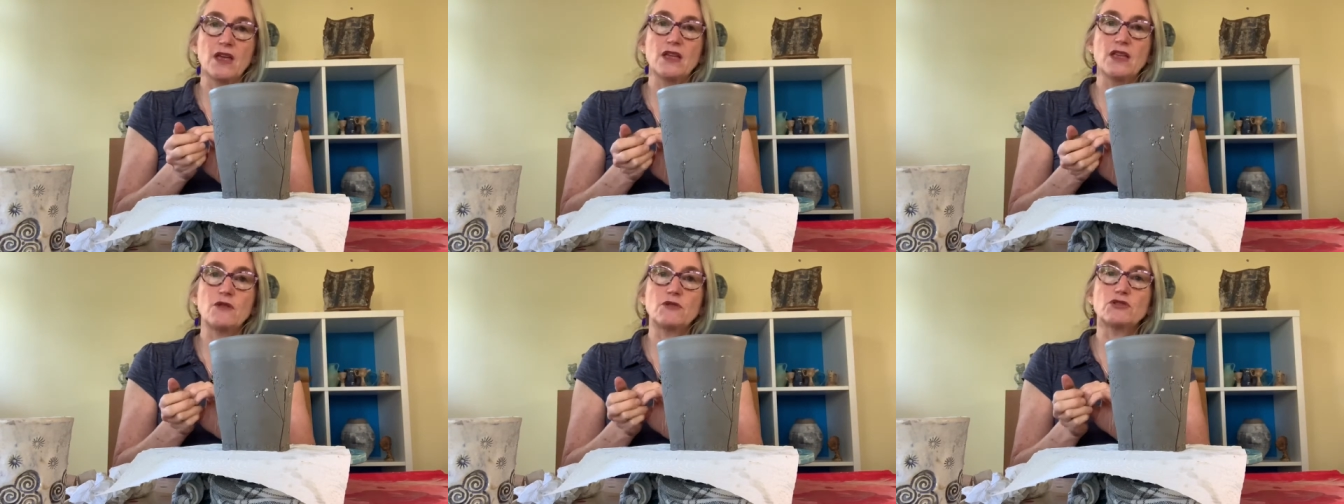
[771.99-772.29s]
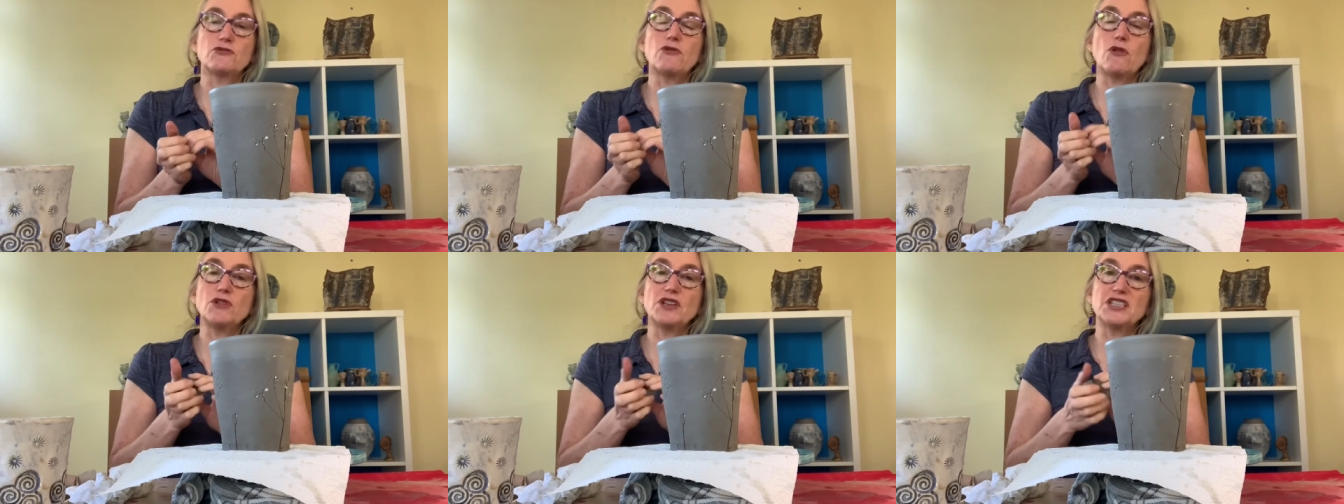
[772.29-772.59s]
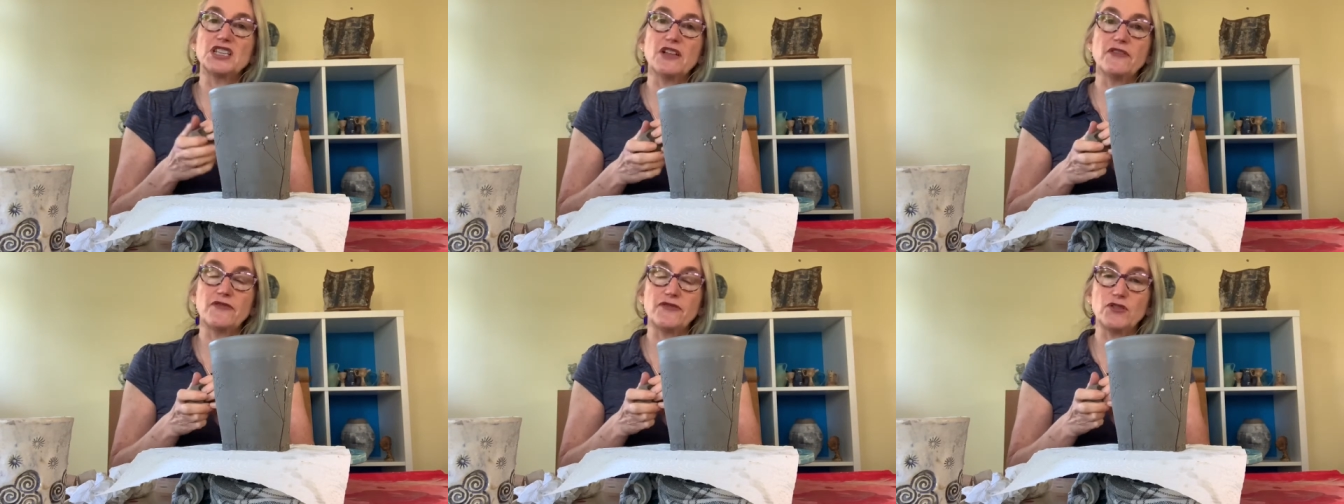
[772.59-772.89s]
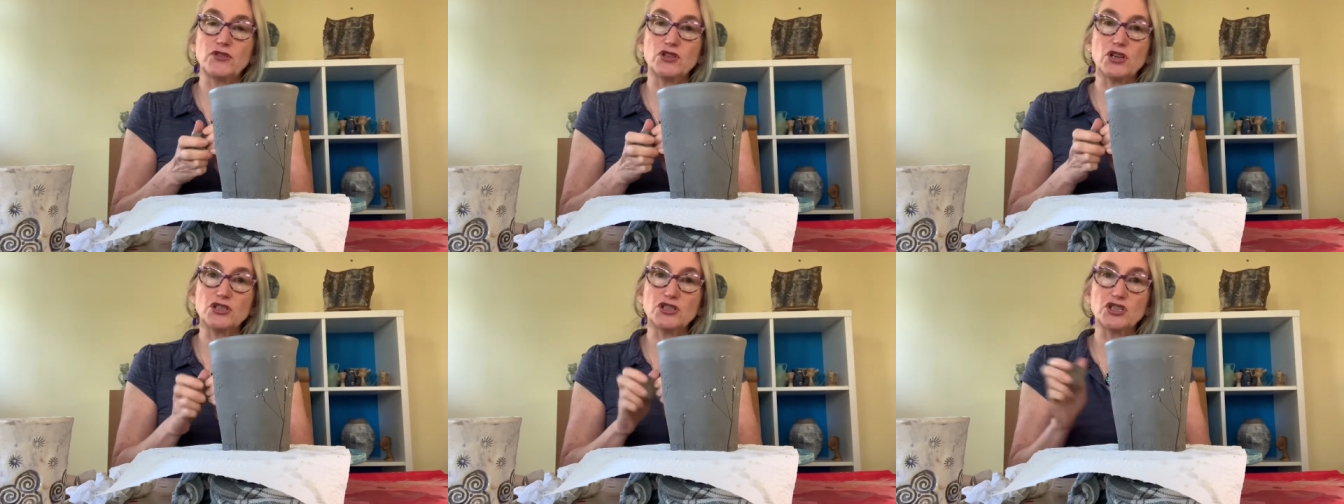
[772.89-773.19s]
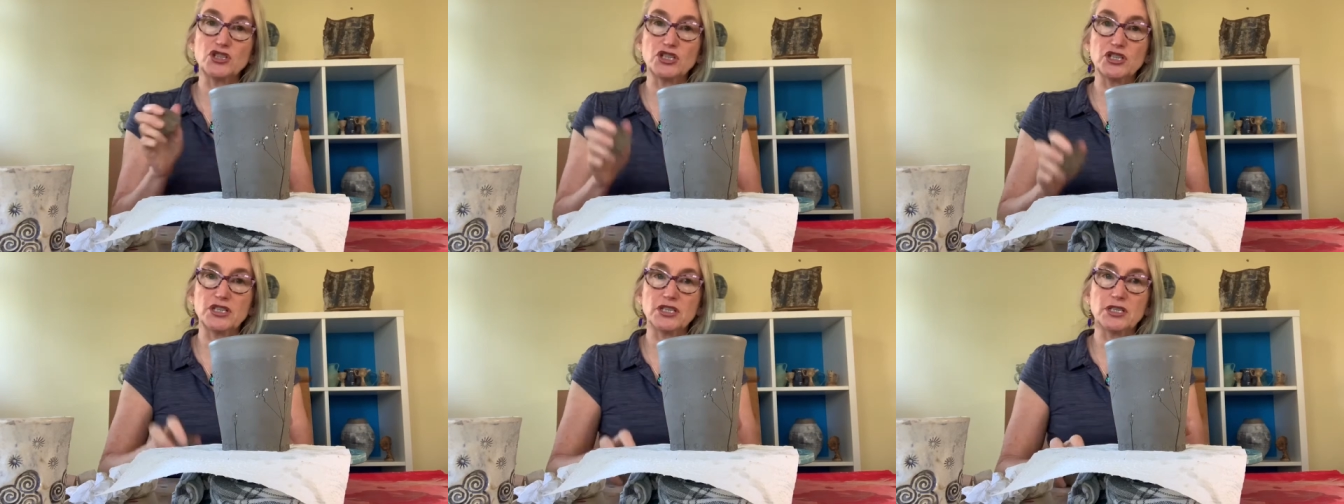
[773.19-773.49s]
You want to roll yourself a few
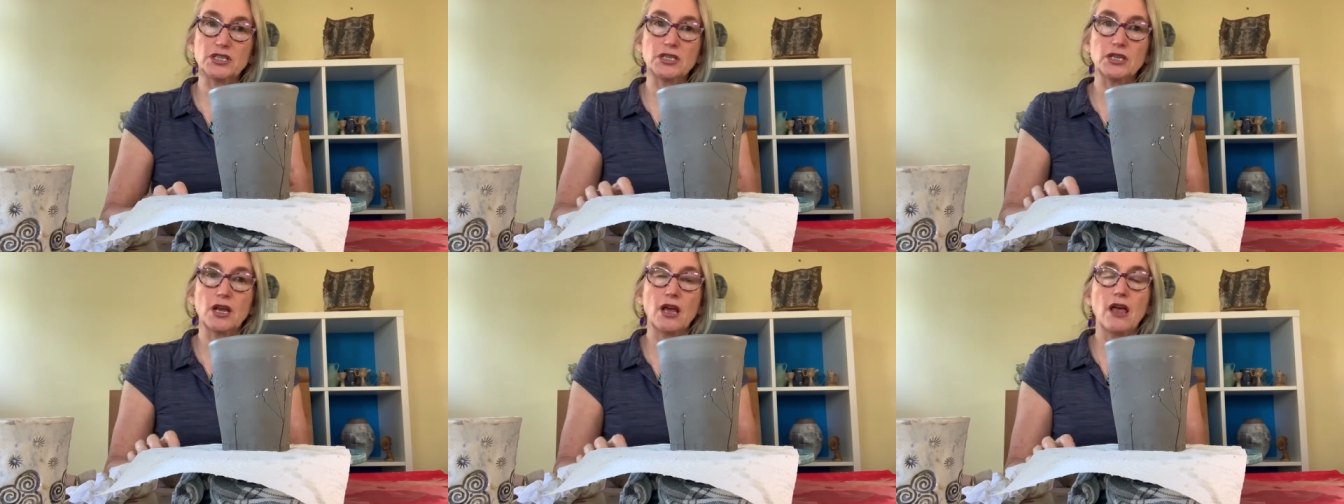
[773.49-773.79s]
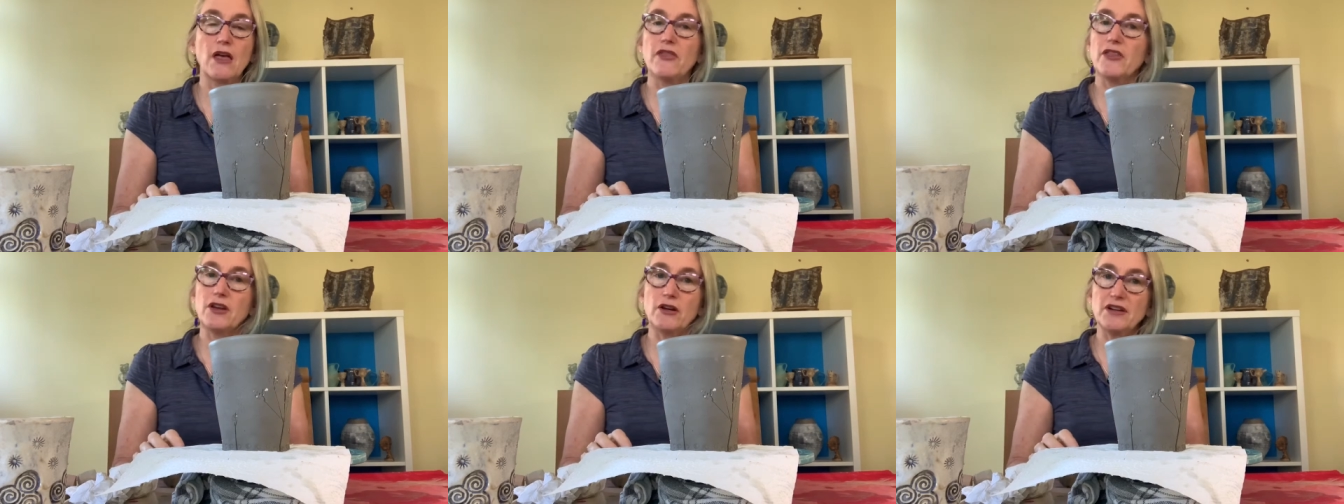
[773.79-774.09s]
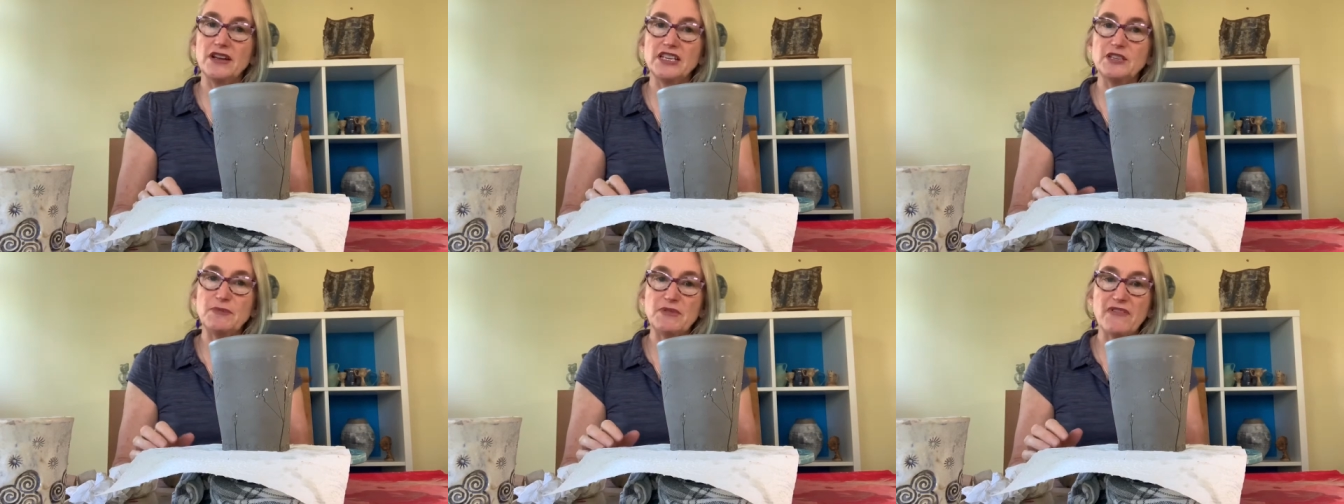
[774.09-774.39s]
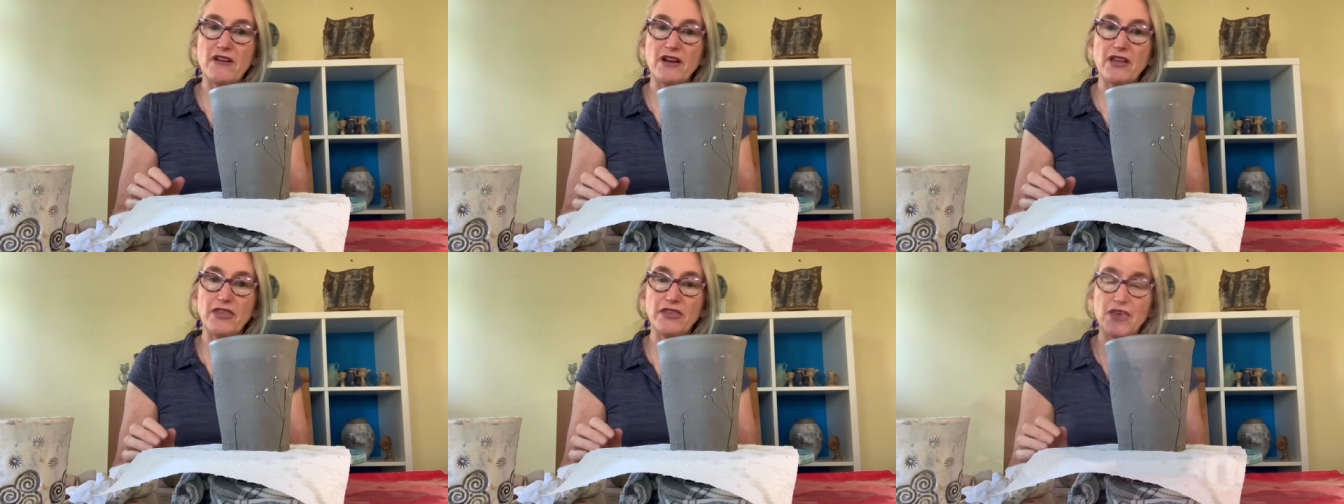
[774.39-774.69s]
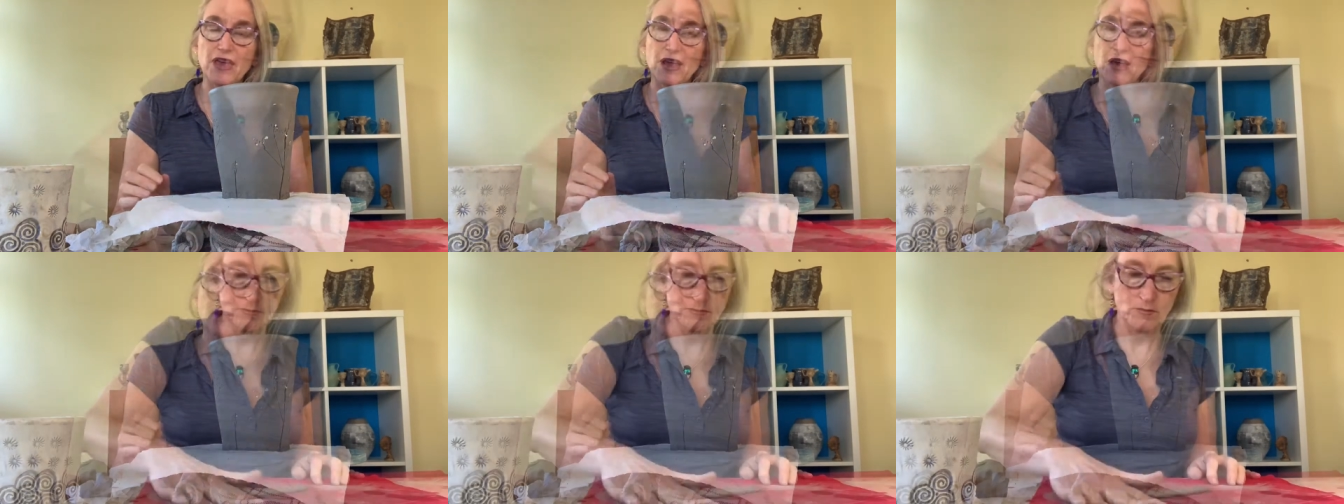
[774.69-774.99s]
sausages. They don't need to be very
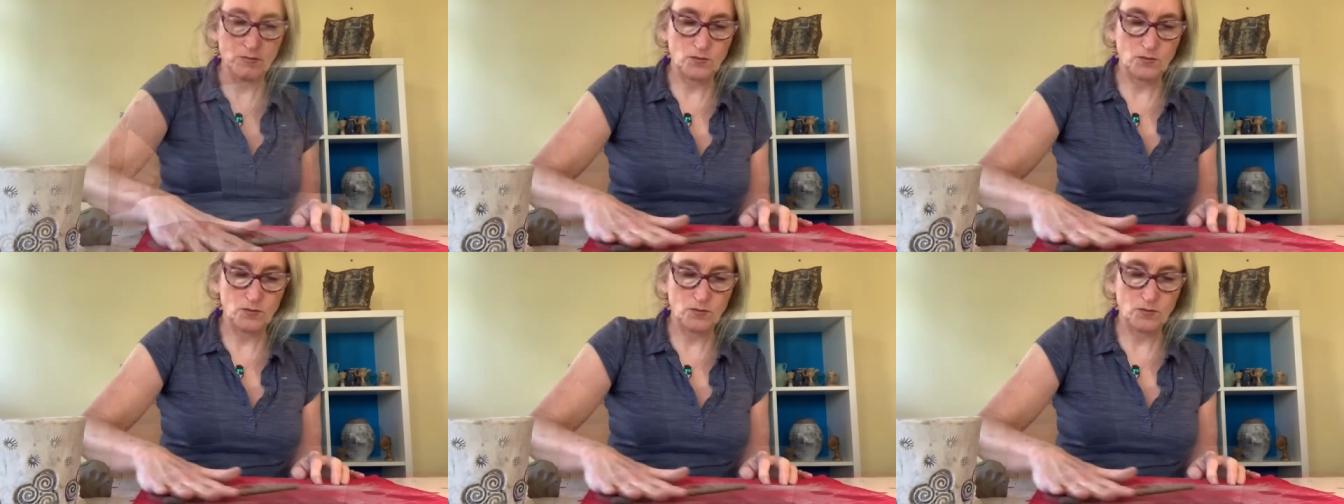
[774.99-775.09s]
thick.